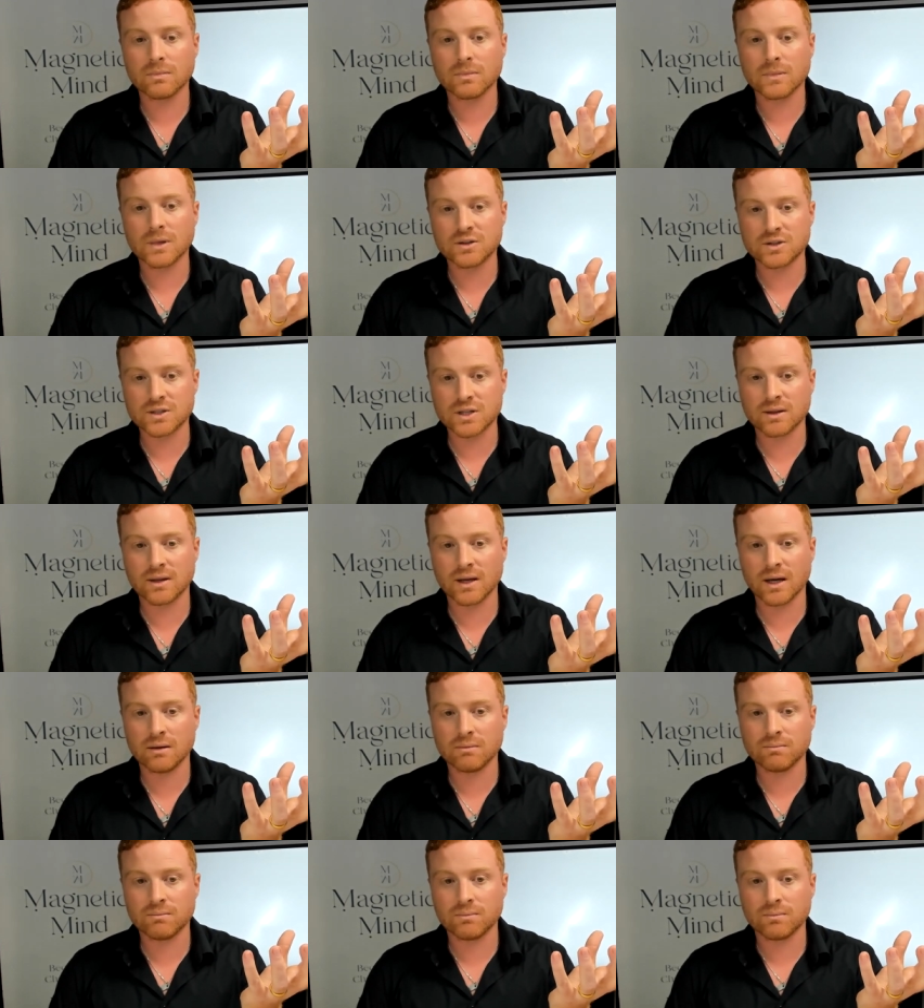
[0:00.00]
You see
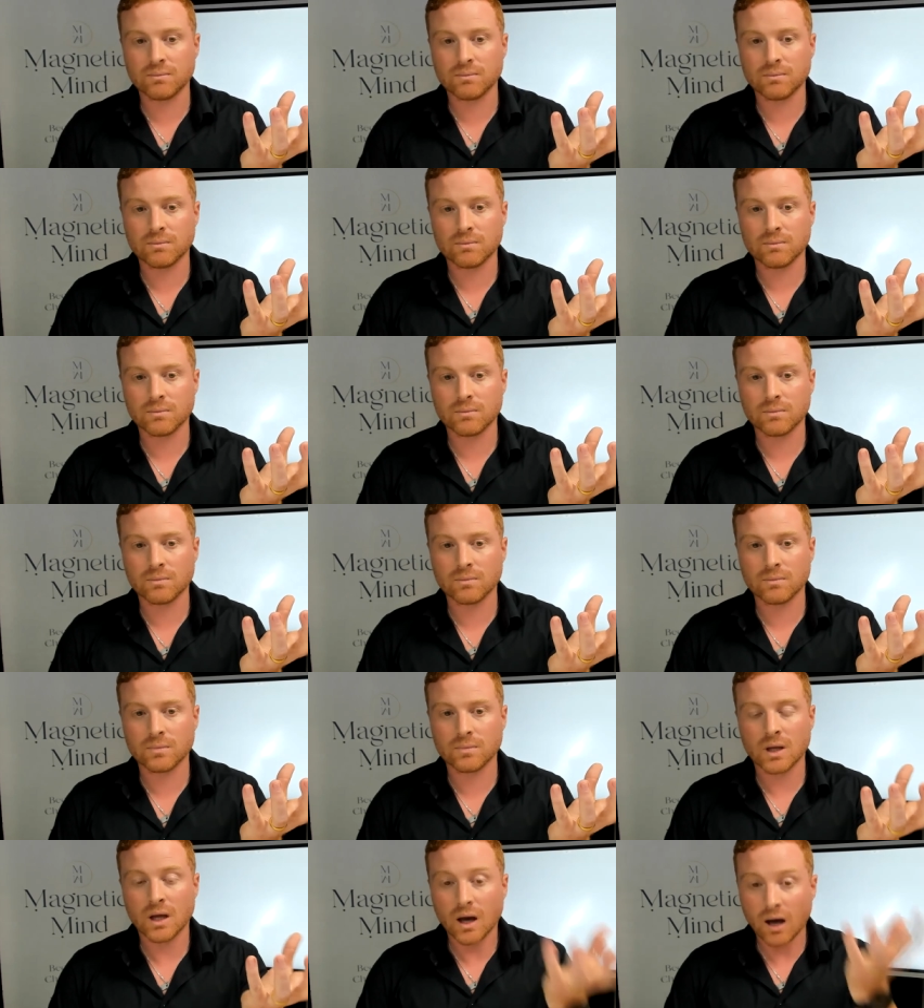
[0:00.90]
that?
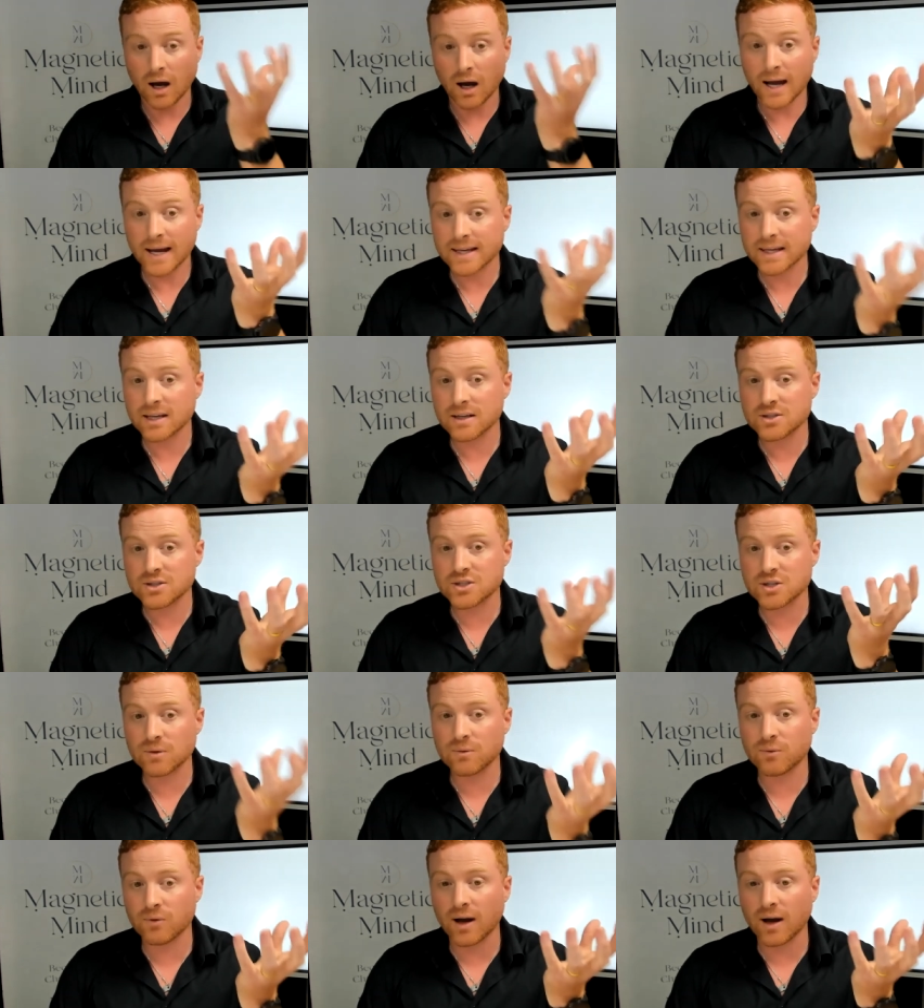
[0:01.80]
I can
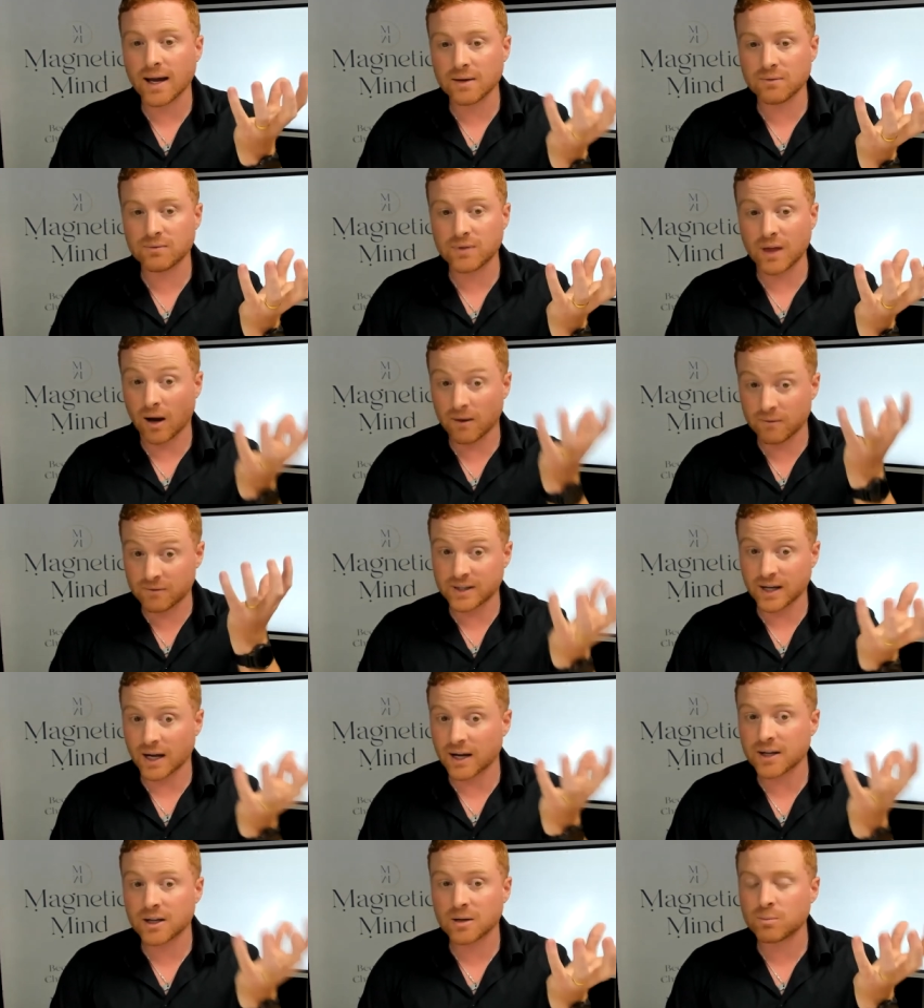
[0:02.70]
survive that. I've
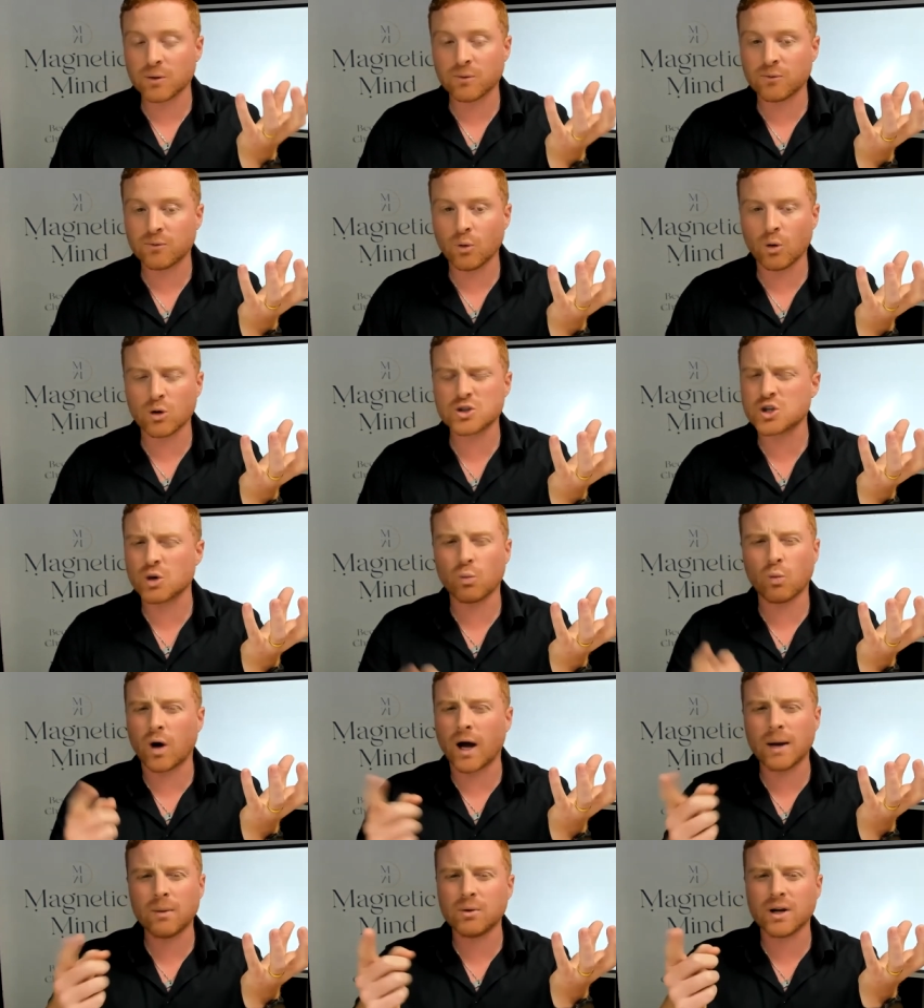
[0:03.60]
done it before. So
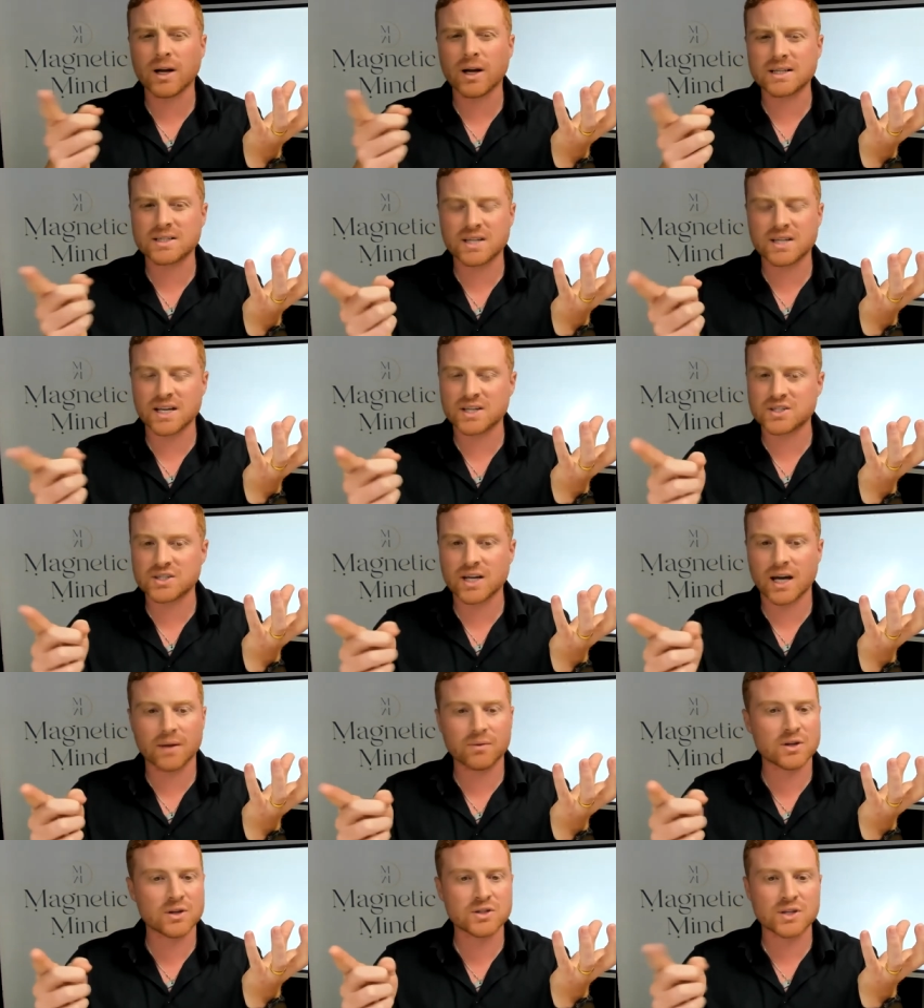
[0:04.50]
why would I test
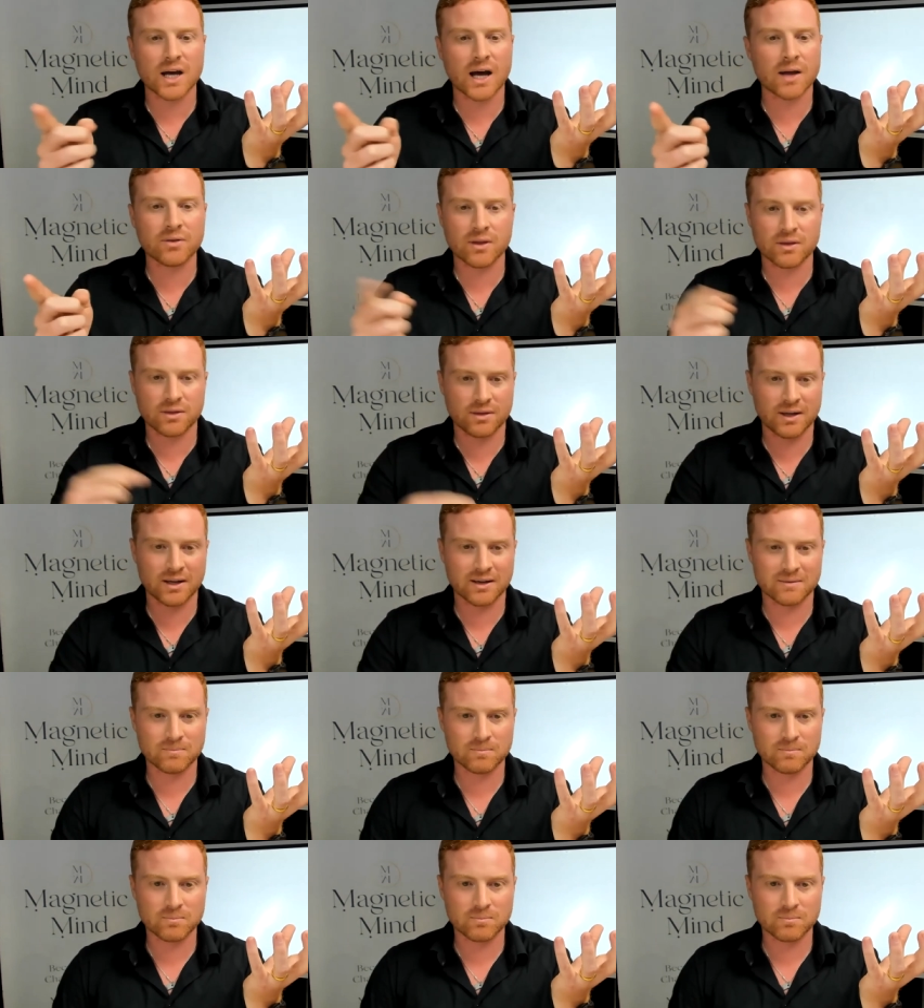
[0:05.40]
out this other thing?